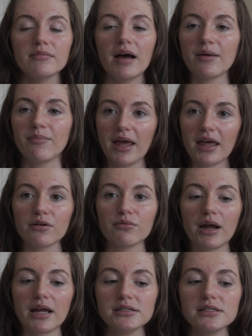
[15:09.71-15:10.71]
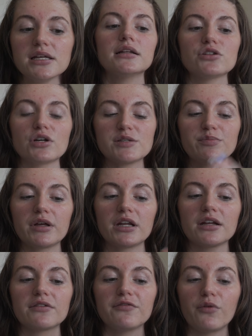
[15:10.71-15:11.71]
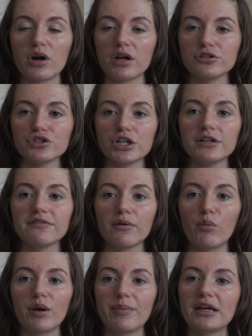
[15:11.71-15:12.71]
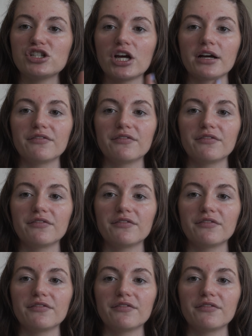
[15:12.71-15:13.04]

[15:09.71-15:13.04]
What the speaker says: I pay the rent. So I split it $400 from one paycheck,